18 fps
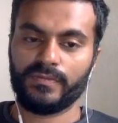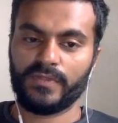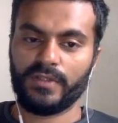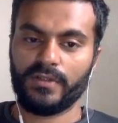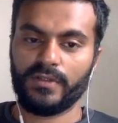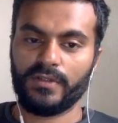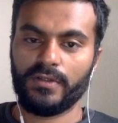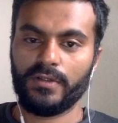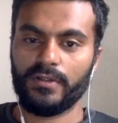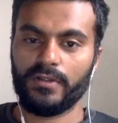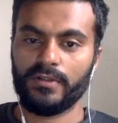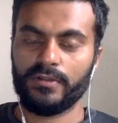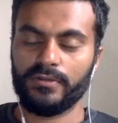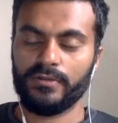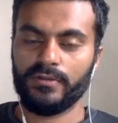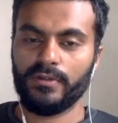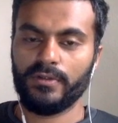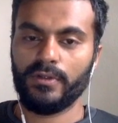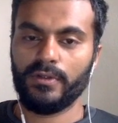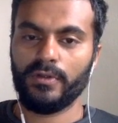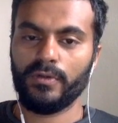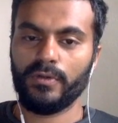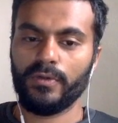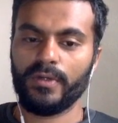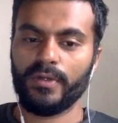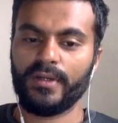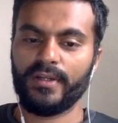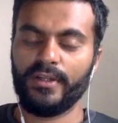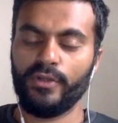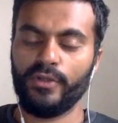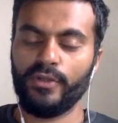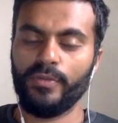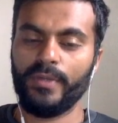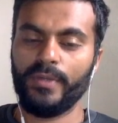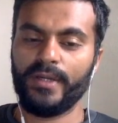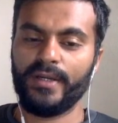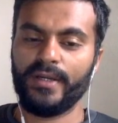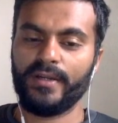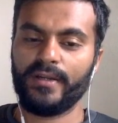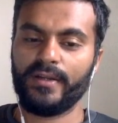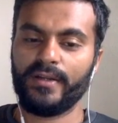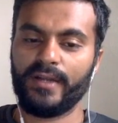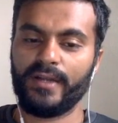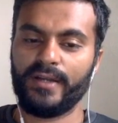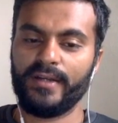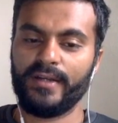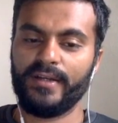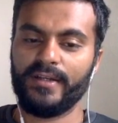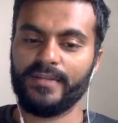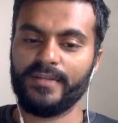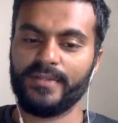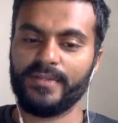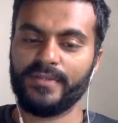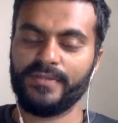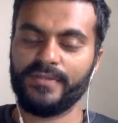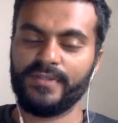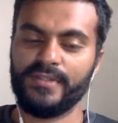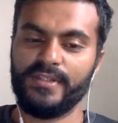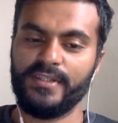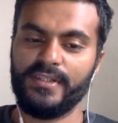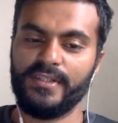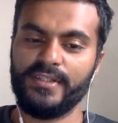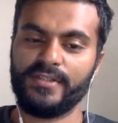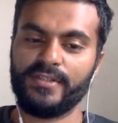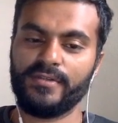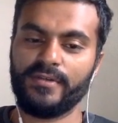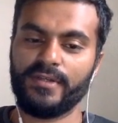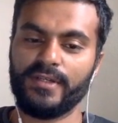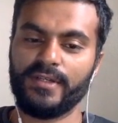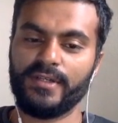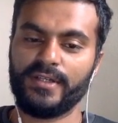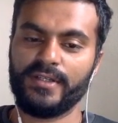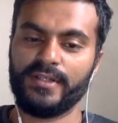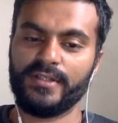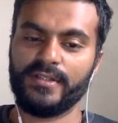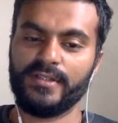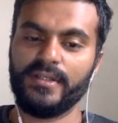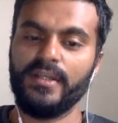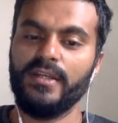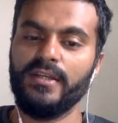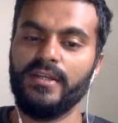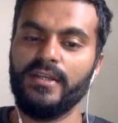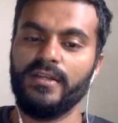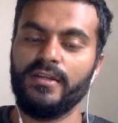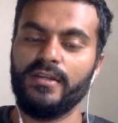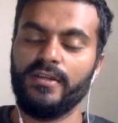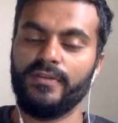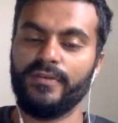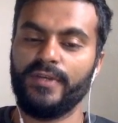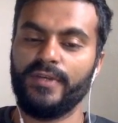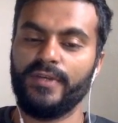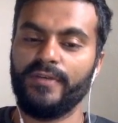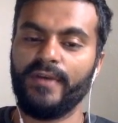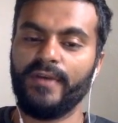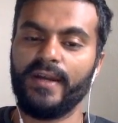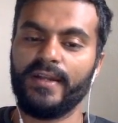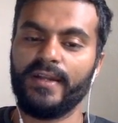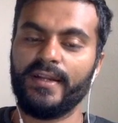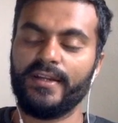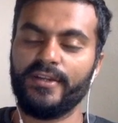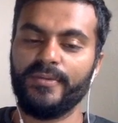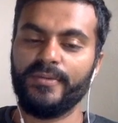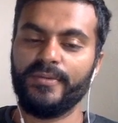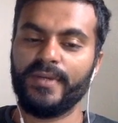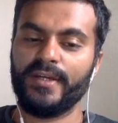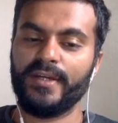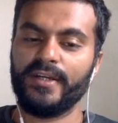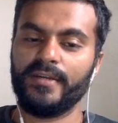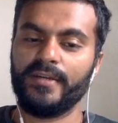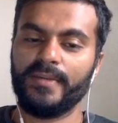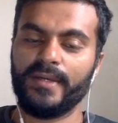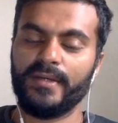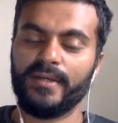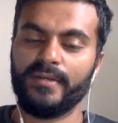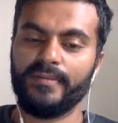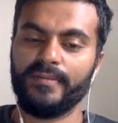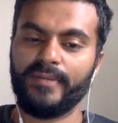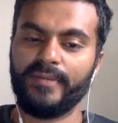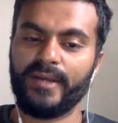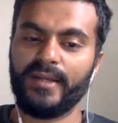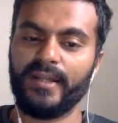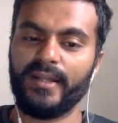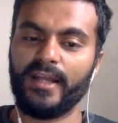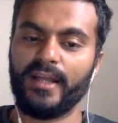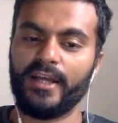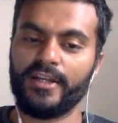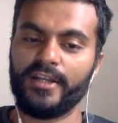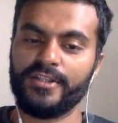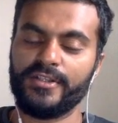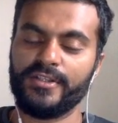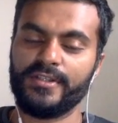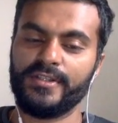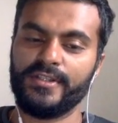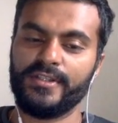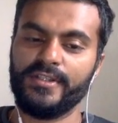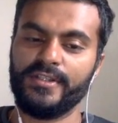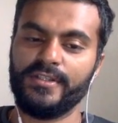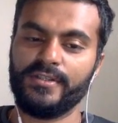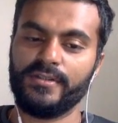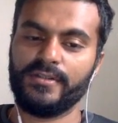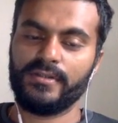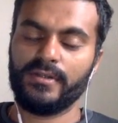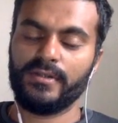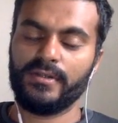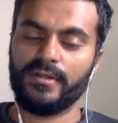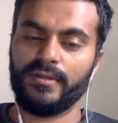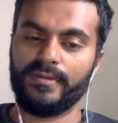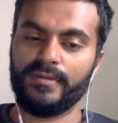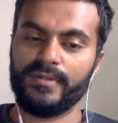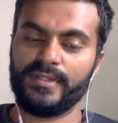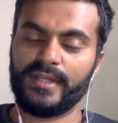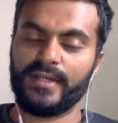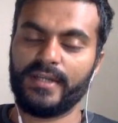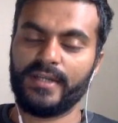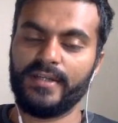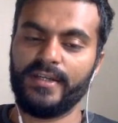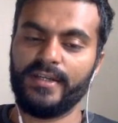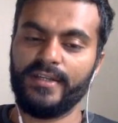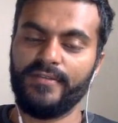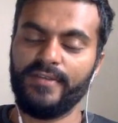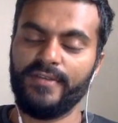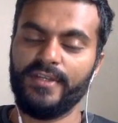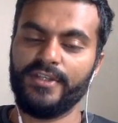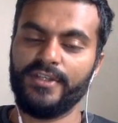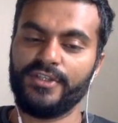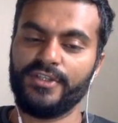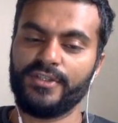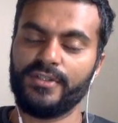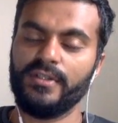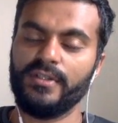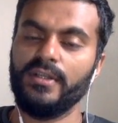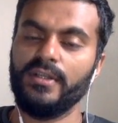lower numerator, and in terms of z-score, it is, if you divide that numerator by a larger standard deviation,